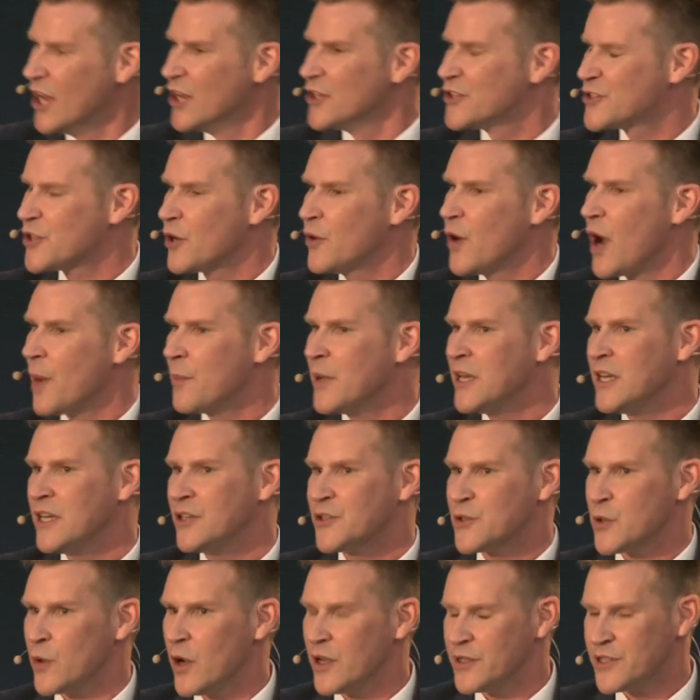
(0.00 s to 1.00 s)
so, I mean, in,
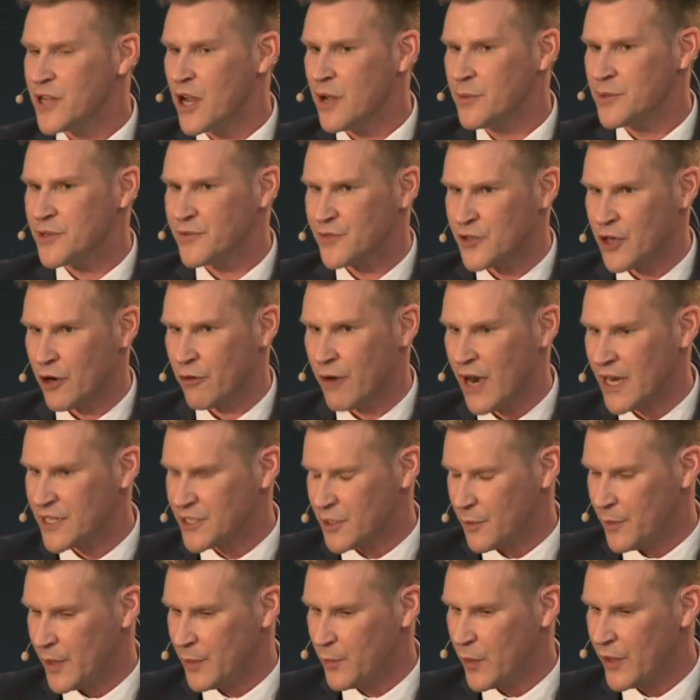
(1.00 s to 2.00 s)
in, terms of
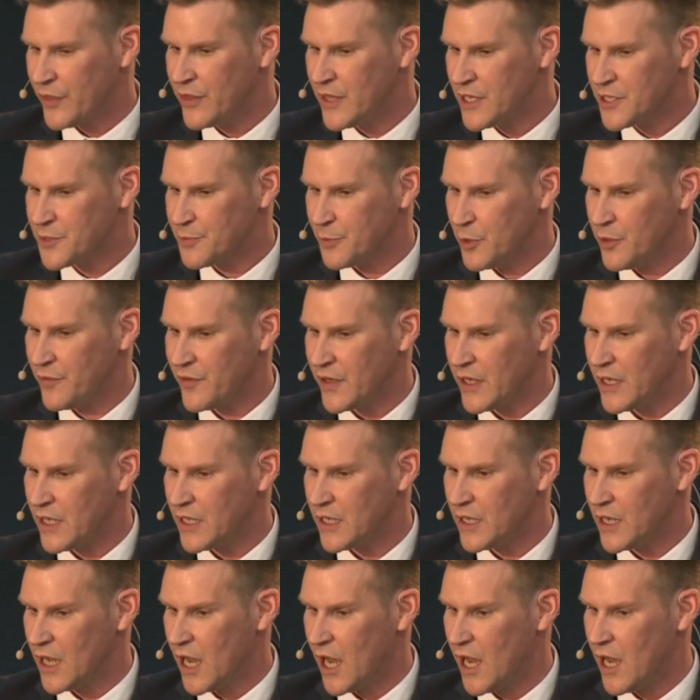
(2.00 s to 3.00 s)
director, I mean, when this
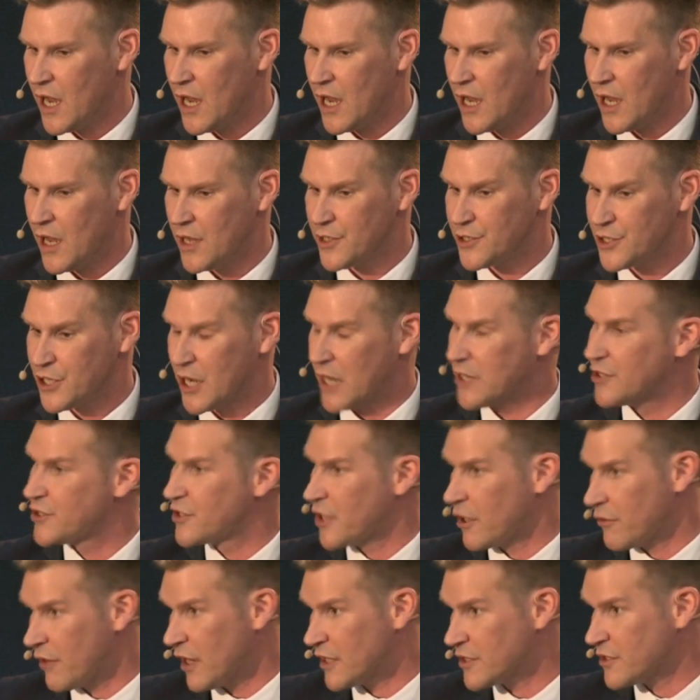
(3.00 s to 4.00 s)
movie uh, changed
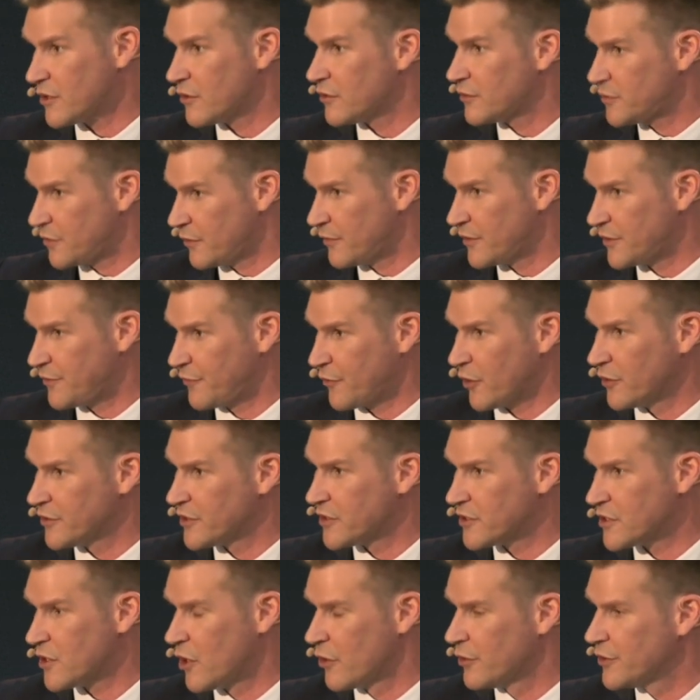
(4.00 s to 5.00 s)
directors, obviously
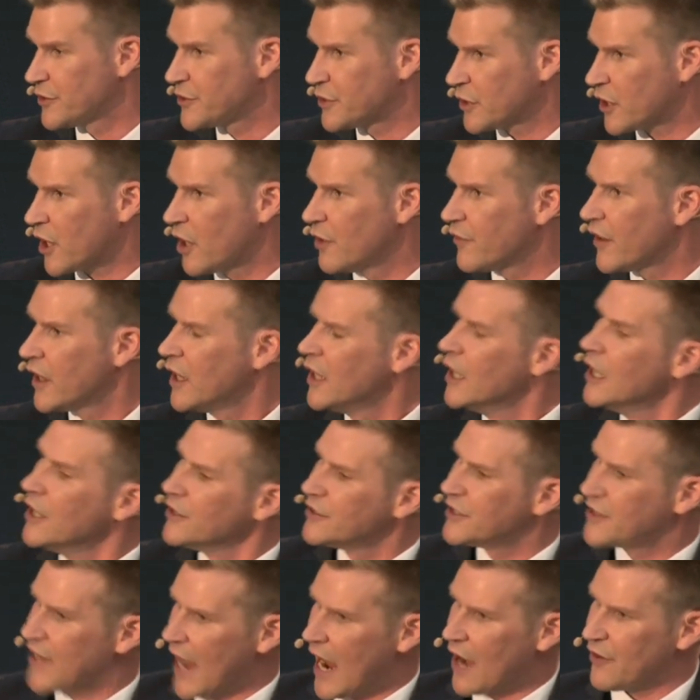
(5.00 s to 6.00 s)
Francis Lawrence took over.
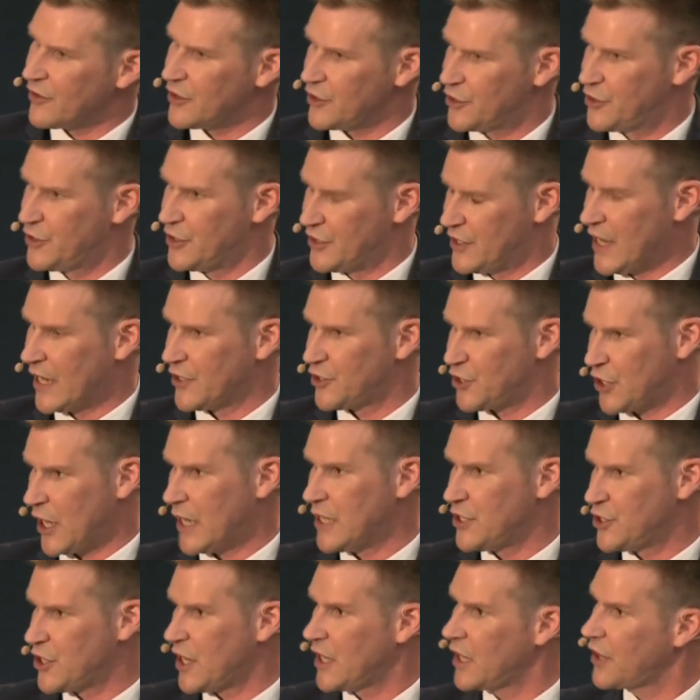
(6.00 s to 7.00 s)
Did that did that
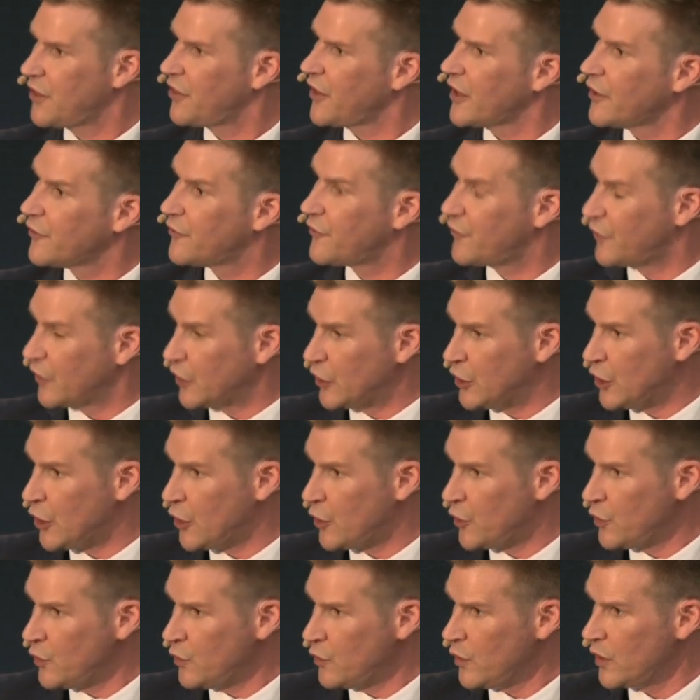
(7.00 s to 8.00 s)
change anything for
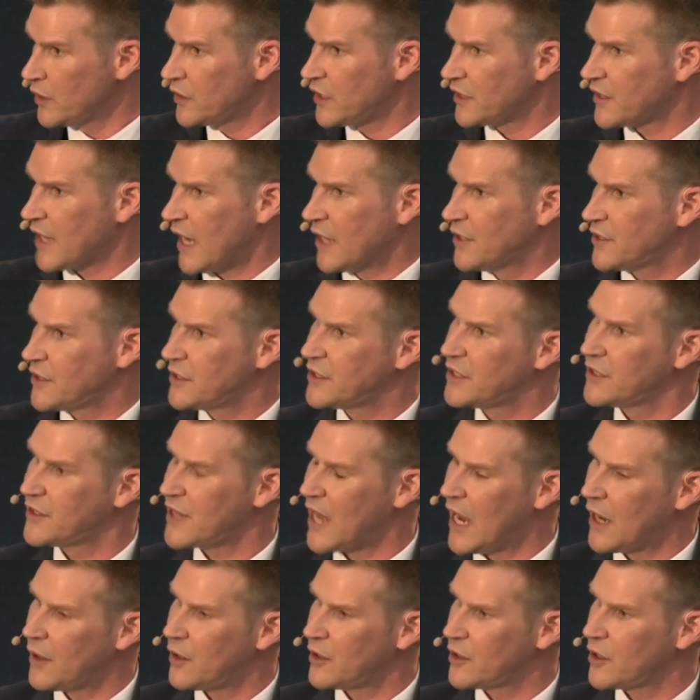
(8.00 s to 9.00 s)
you? Did that did
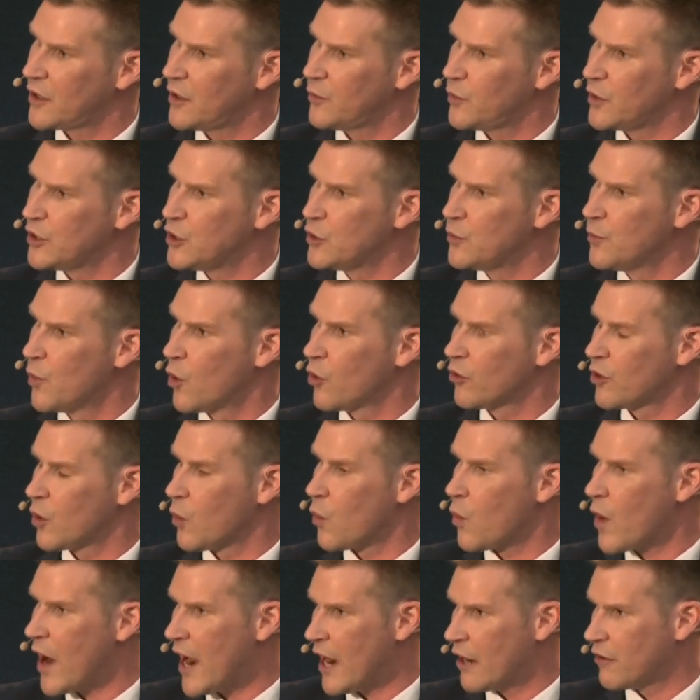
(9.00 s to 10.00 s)
that were you more
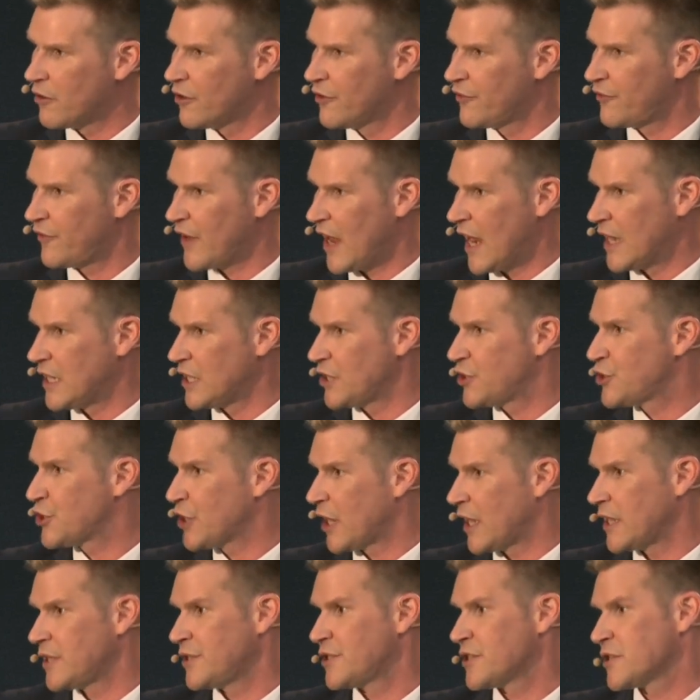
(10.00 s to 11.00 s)
aware of any
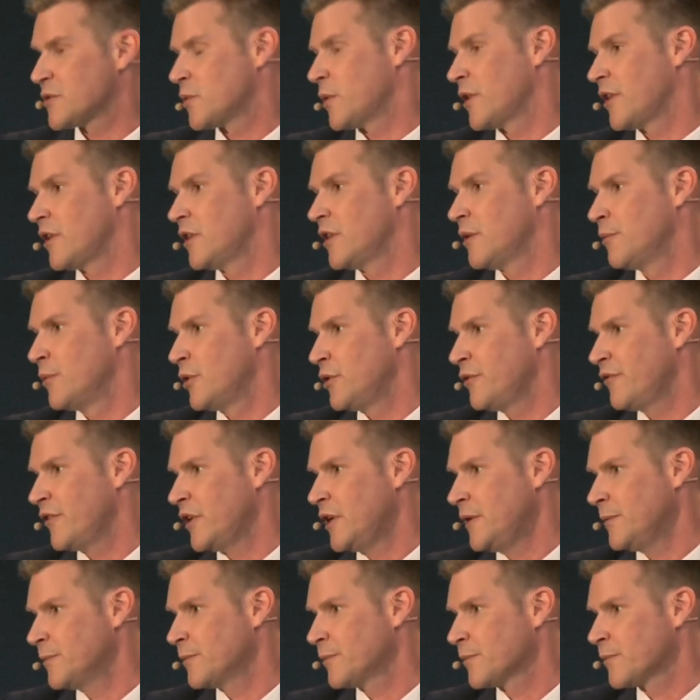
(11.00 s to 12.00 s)
changes within the movie?